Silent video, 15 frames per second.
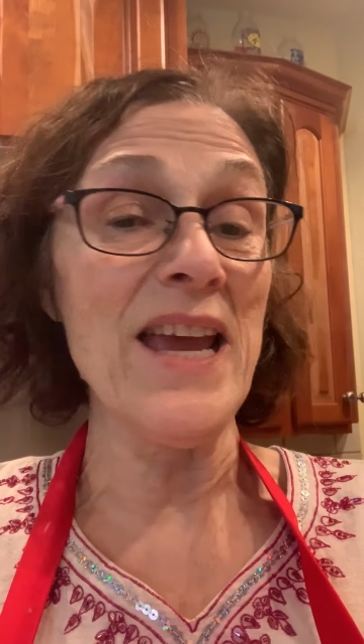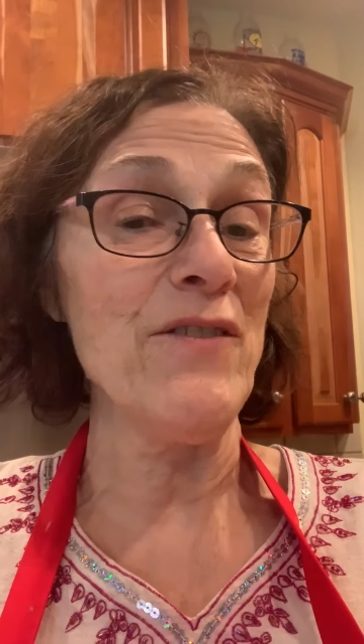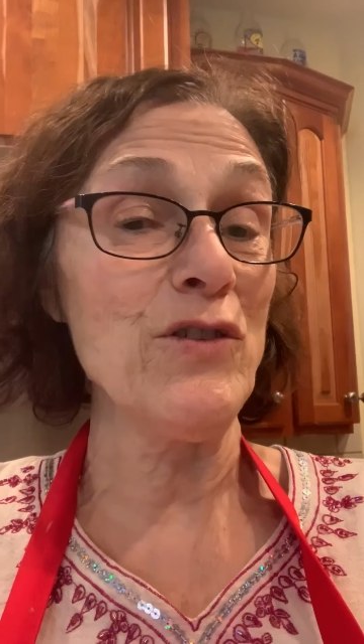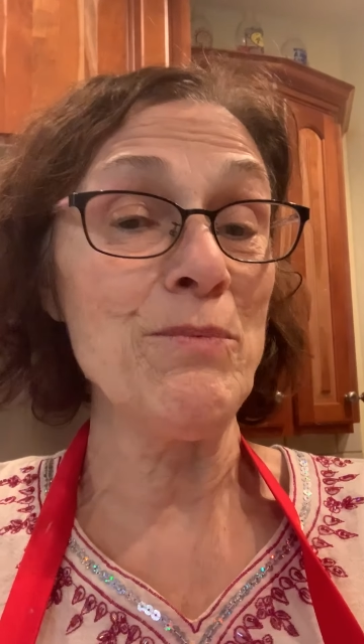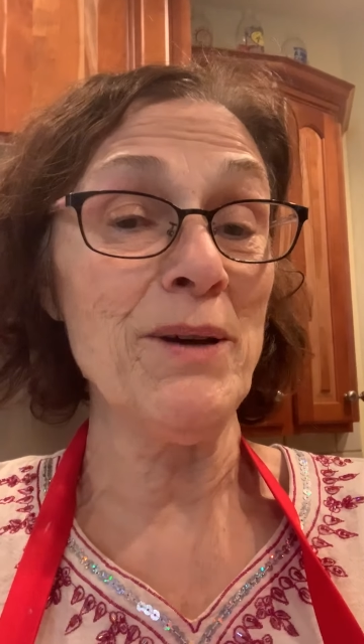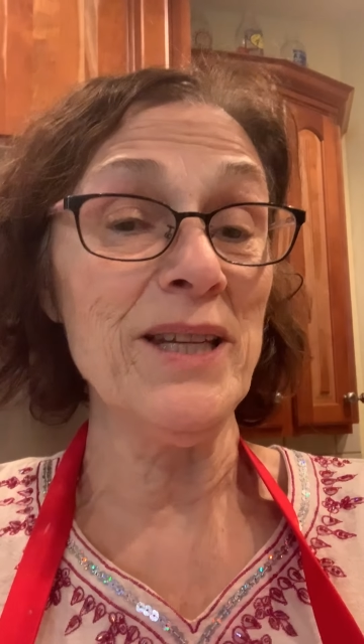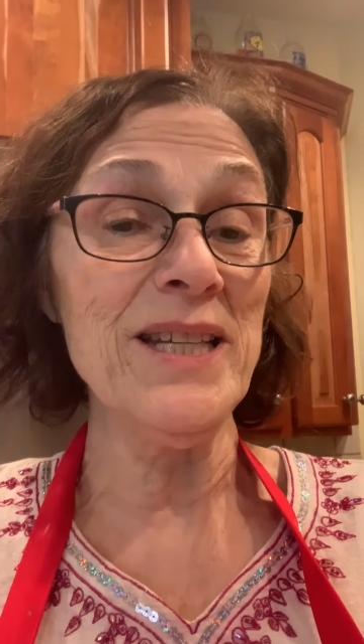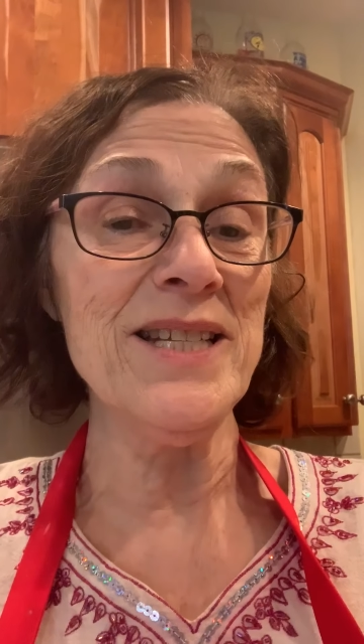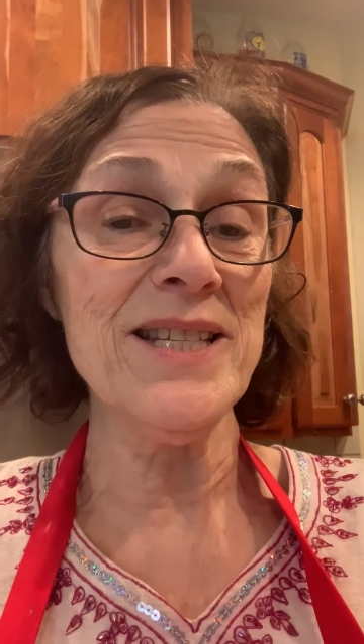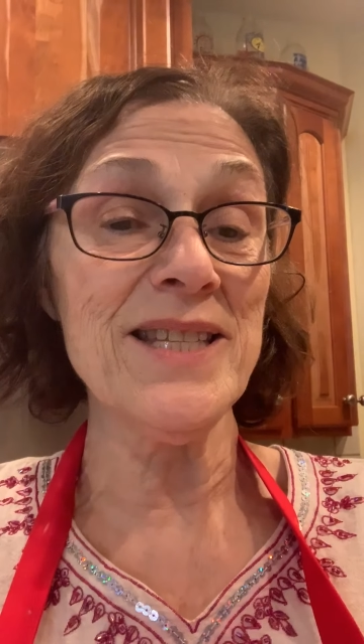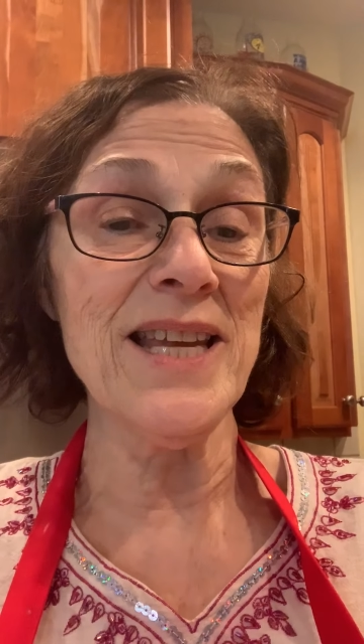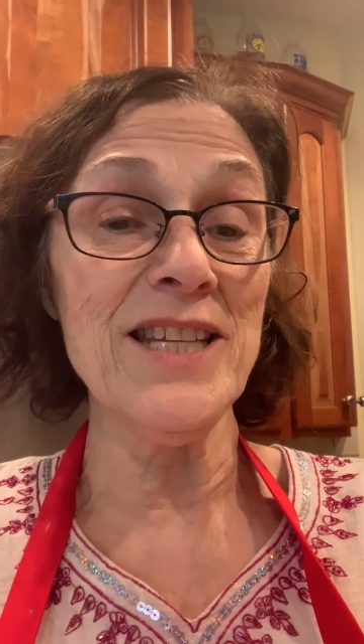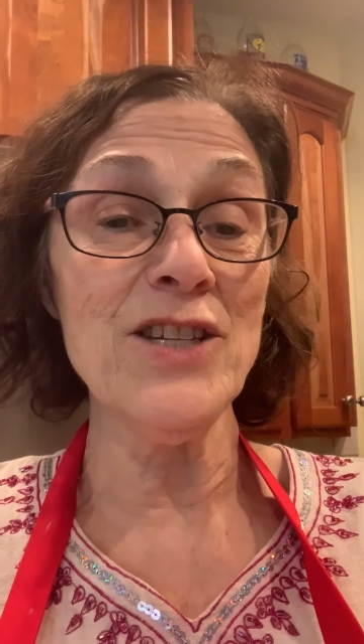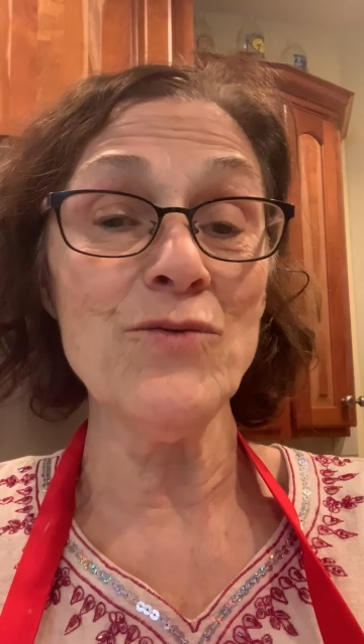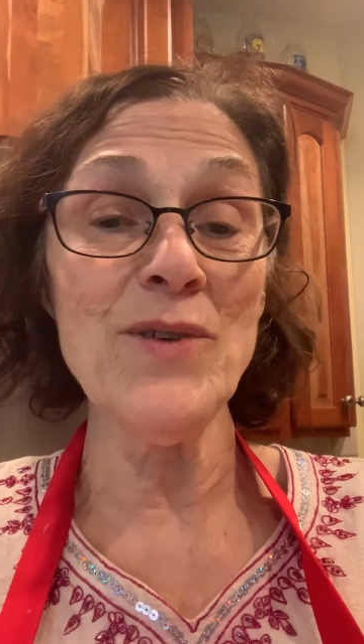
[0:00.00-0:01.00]
everybody to
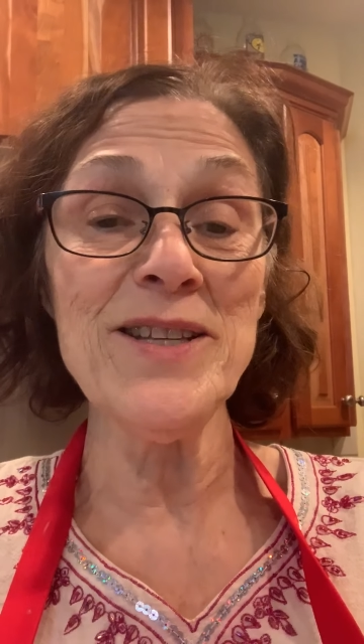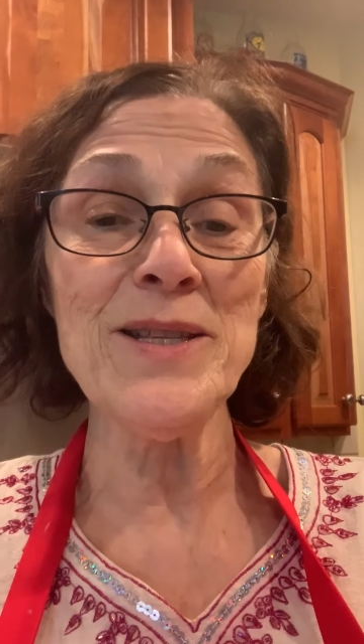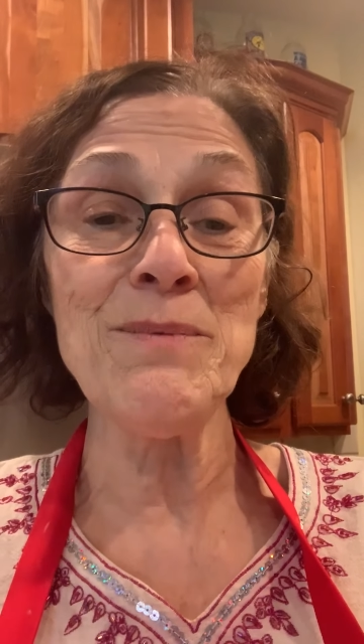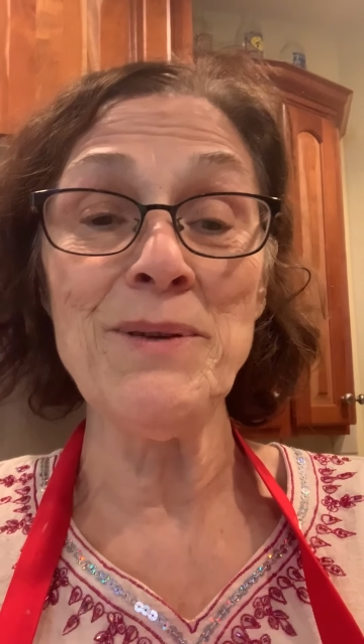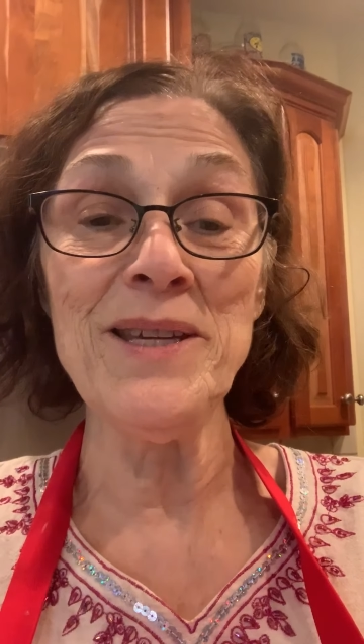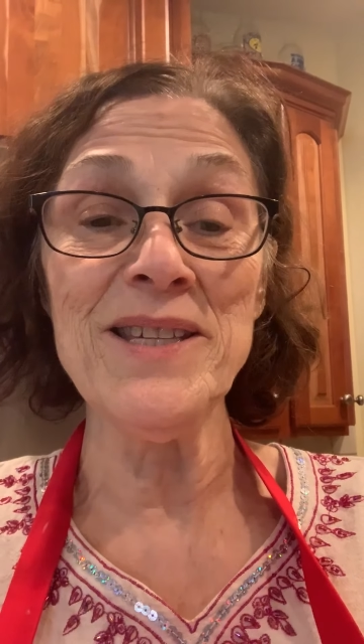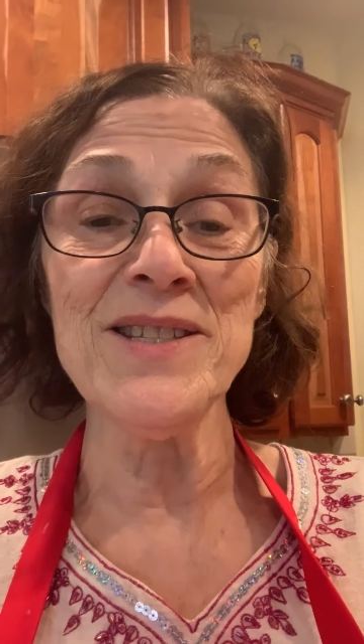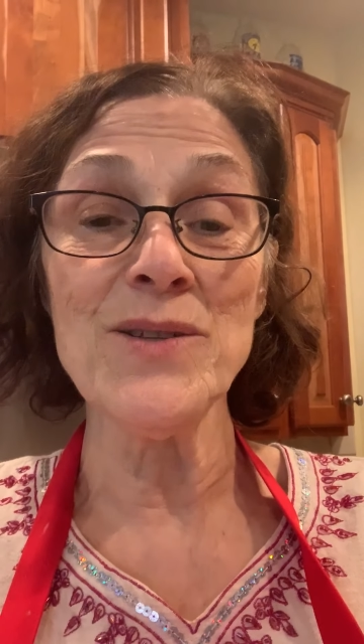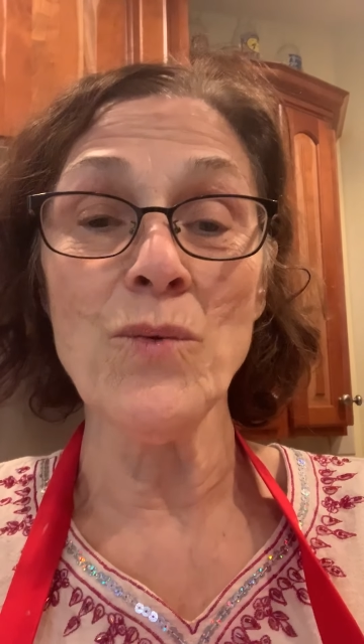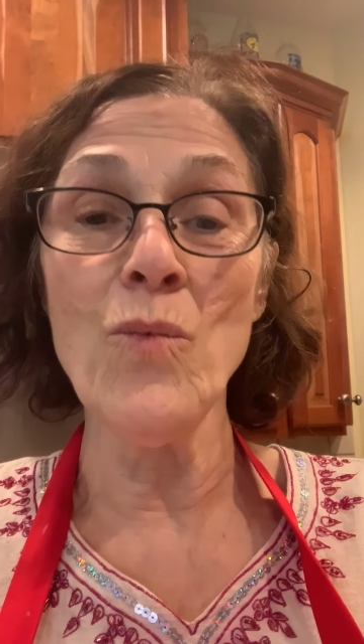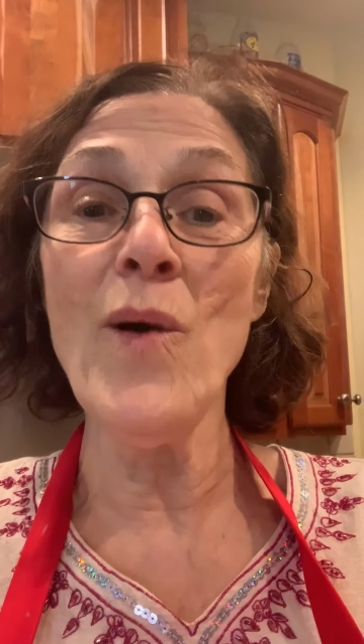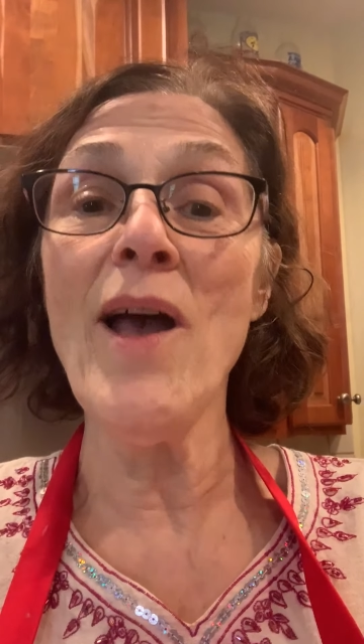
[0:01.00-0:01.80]
send in recipes.